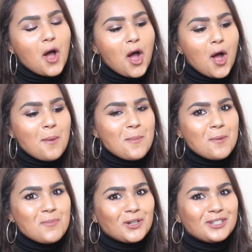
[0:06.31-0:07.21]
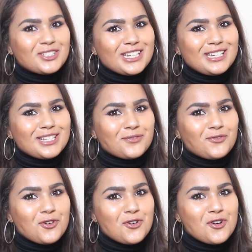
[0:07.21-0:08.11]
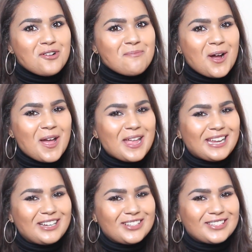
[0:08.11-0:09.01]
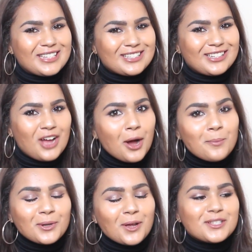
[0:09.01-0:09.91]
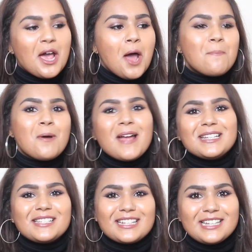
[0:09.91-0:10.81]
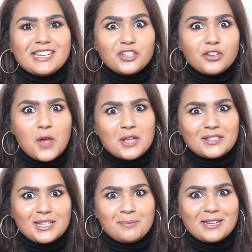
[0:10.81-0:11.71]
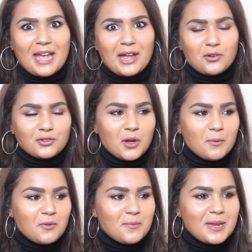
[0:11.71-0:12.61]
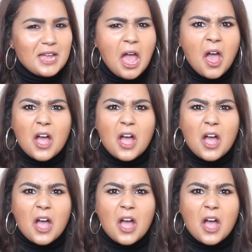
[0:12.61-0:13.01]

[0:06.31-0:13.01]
Apologies for my inconsistent uploads, but basically university's been getting on top of me.